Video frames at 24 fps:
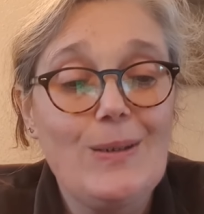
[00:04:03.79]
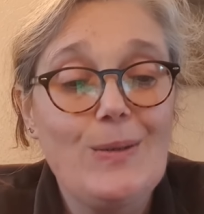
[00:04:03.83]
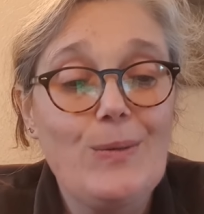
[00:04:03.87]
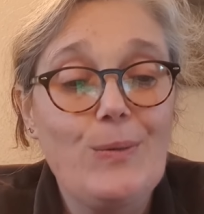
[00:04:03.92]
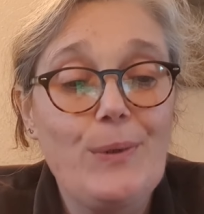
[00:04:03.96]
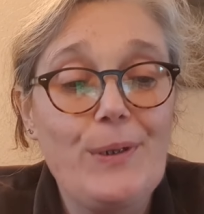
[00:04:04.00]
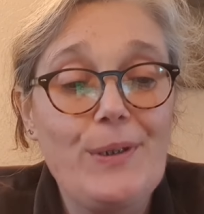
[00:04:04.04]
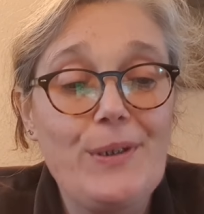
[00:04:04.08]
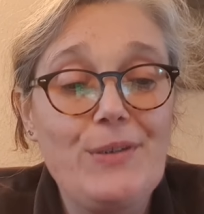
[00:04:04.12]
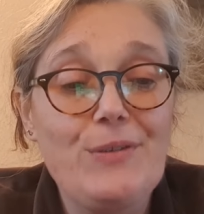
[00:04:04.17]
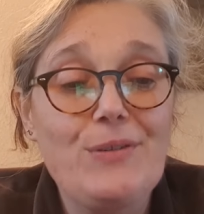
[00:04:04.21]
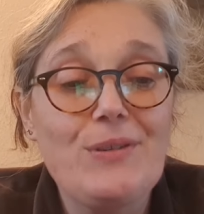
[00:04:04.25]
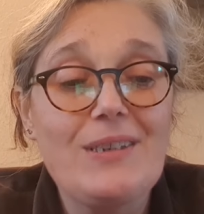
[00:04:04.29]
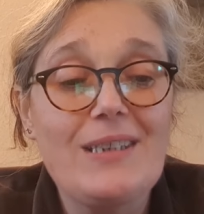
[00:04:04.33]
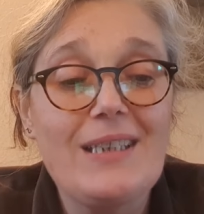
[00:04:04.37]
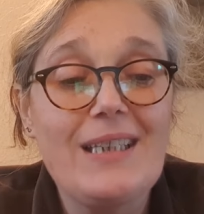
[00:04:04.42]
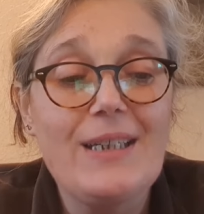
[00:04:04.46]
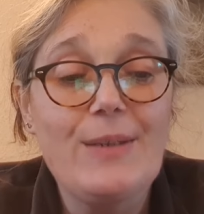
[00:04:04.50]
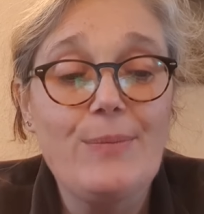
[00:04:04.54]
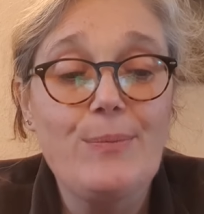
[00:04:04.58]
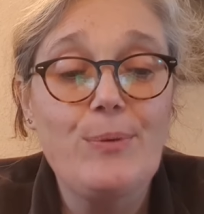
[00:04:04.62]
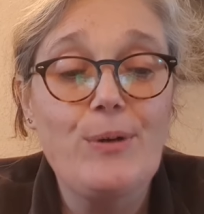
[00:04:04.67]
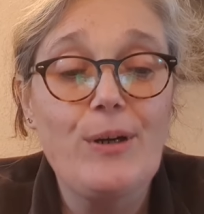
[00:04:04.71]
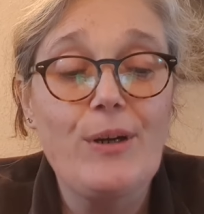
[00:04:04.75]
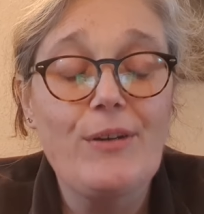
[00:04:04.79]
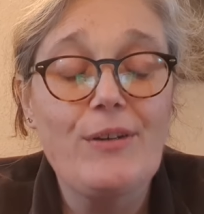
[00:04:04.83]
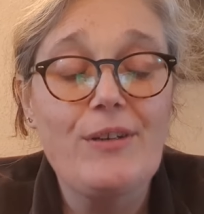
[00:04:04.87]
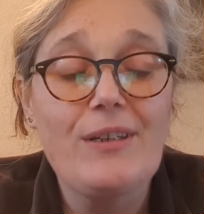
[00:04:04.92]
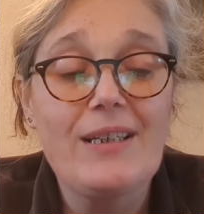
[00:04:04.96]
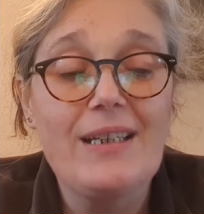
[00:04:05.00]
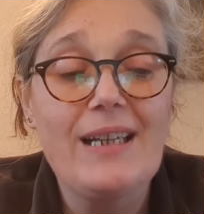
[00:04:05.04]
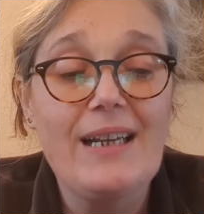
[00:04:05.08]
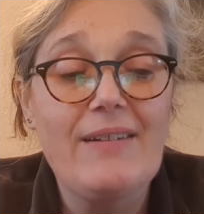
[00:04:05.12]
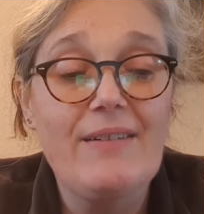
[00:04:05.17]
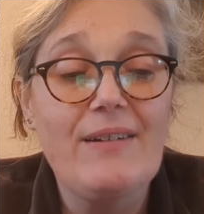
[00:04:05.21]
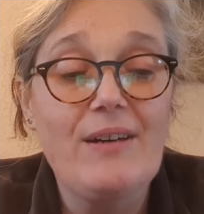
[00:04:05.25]
When you see a
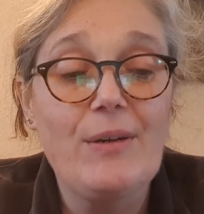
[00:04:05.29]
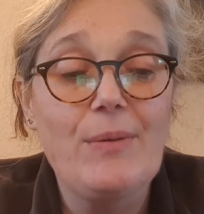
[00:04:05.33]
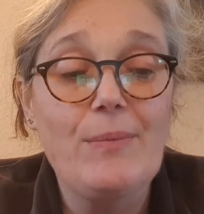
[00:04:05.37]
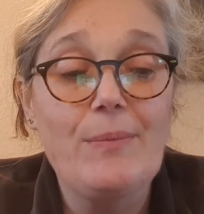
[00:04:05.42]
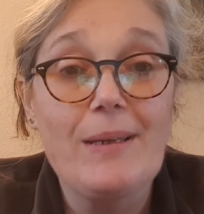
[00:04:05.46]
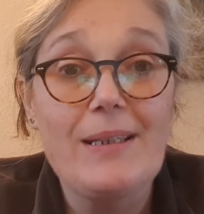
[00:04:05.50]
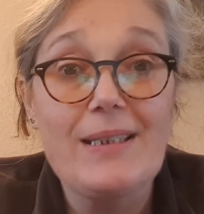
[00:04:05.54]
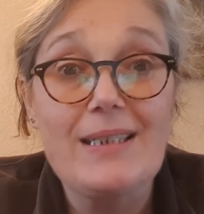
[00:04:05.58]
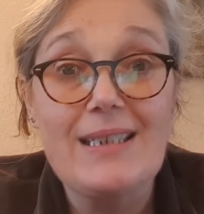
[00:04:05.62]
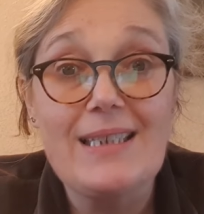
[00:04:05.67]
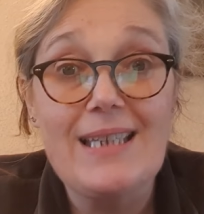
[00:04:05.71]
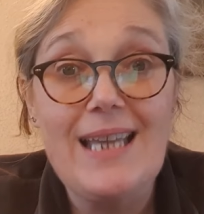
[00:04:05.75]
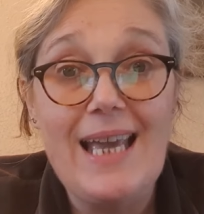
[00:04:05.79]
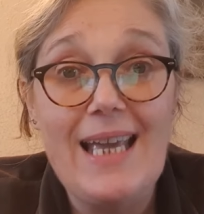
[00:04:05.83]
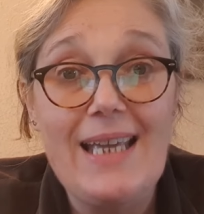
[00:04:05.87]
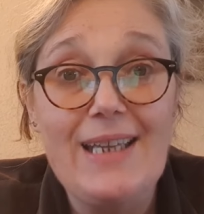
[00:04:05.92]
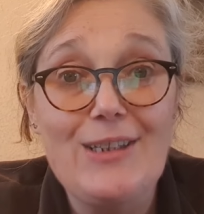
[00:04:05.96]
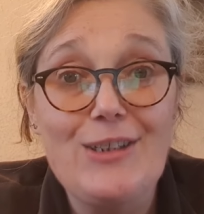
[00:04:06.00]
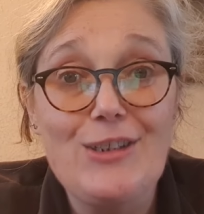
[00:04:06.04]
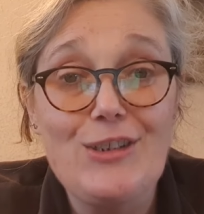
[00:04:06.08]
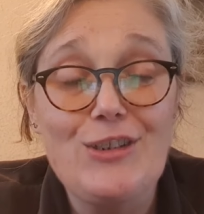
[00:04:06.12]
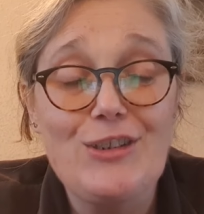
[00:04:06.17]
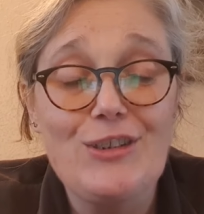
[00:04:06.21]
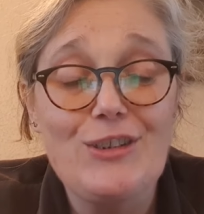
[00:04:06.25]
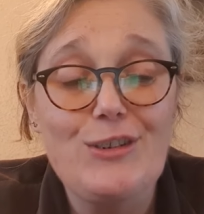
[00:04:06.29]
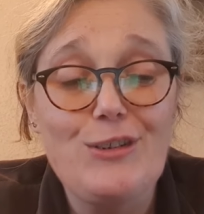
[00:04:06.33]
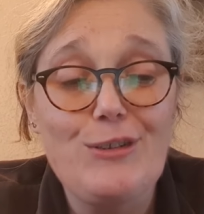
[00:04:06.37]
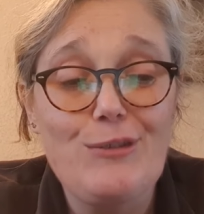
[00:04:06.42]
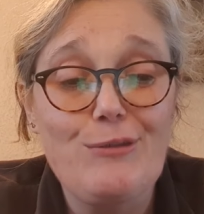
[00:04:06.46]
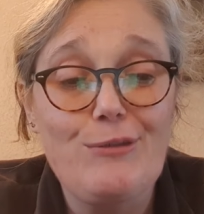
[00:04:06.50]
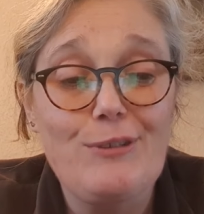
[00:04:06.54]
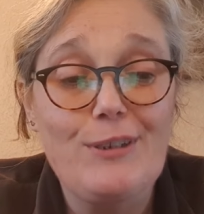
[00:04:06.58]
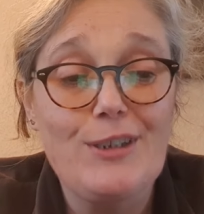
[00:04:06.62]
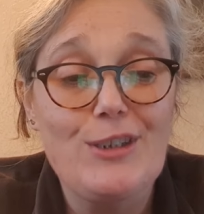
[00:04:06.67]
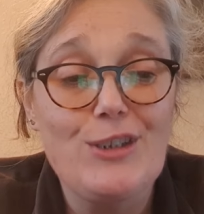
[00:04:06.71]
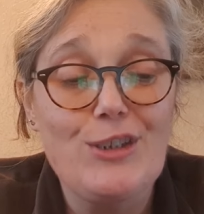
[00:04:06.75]
broken arrow meditation,
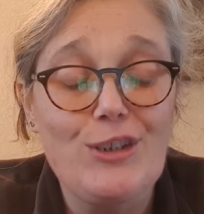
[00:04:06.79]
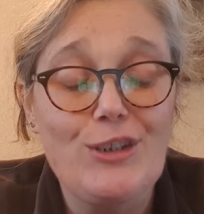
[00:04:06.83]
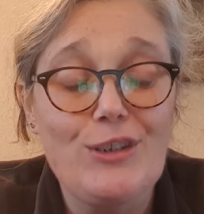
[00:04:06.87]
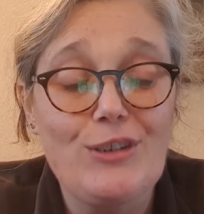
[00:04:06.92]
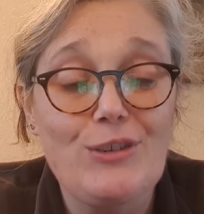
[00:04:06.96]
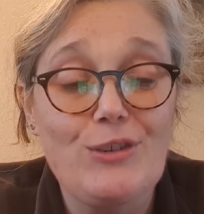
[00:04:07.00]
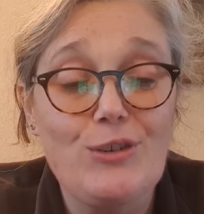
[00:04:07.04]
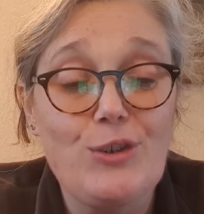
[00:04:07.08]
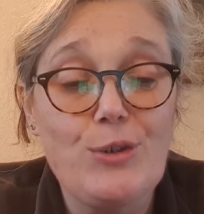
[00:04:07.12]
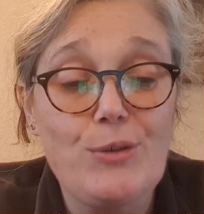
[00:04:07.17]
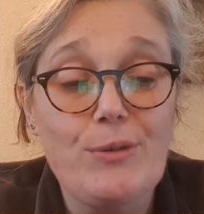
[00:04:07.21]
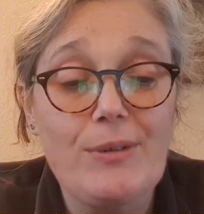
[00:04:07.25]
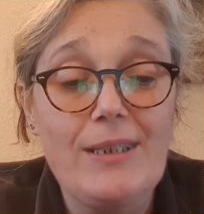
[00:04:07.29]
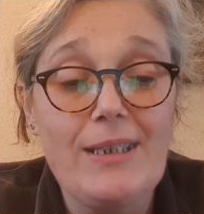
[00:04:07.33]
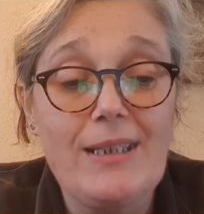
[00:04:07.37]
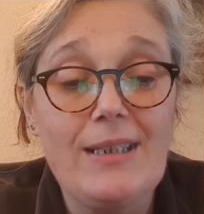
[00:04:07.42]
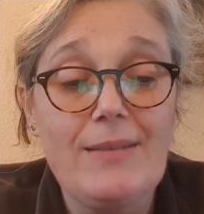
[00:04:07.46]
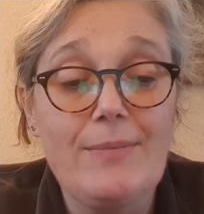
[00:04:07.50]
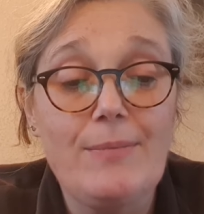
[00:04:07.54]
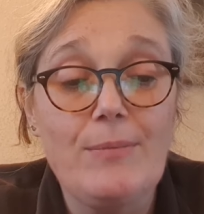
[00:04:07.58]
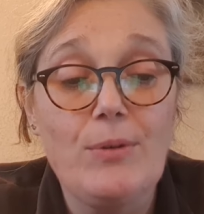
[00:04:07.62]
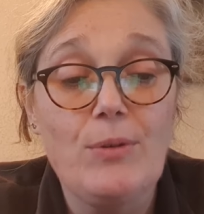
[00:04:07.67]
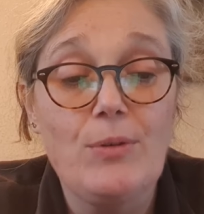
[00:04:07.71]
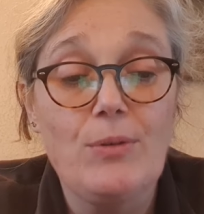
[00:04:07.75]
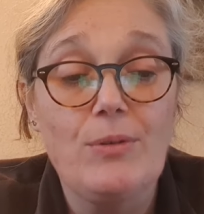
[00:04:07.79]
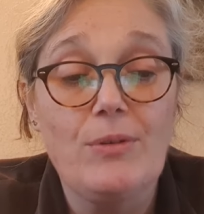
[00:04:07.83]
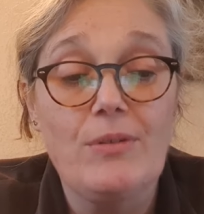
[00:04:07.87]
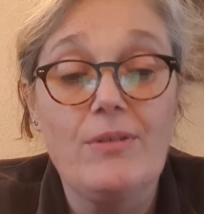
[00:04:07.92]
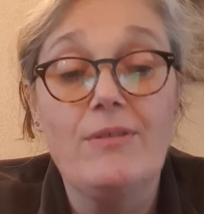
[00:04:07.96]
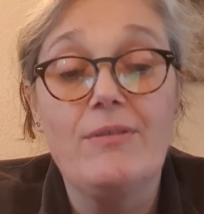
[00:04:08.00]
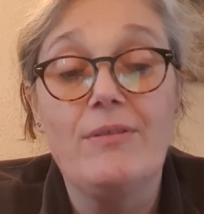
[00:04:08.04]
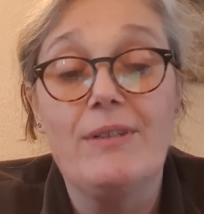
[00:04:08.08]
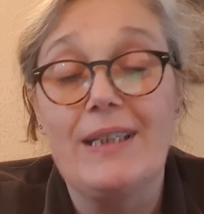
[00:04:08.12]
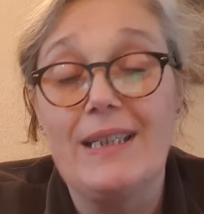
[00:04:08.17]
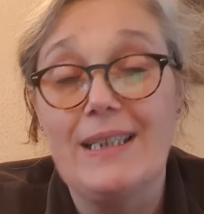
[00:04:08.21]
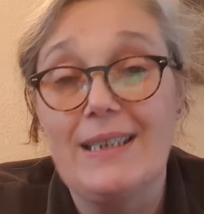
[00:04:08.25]
vision, dream, or
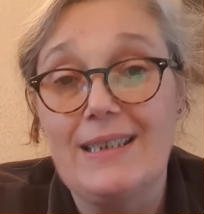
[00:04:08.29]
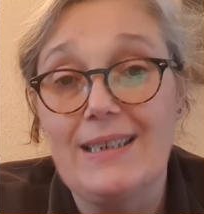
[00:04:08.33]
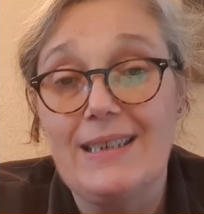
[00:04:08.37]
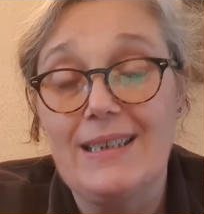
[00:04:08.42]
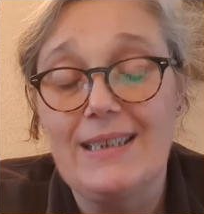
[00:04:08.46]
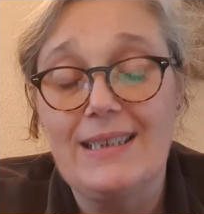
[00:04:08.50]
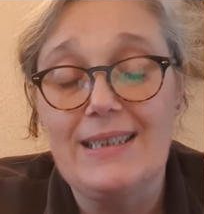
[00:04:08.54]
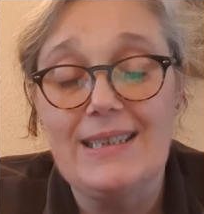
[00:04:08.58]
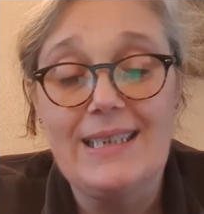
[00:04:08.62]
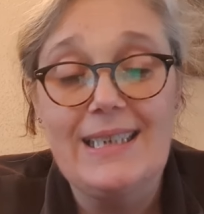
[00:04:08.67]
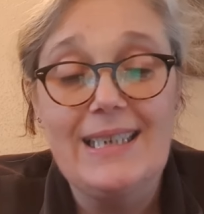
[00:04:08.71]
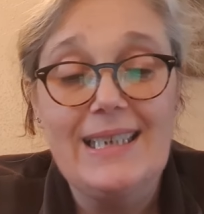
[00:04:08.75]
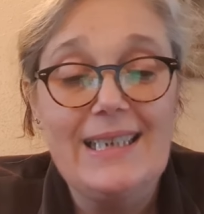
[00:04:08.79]
reading,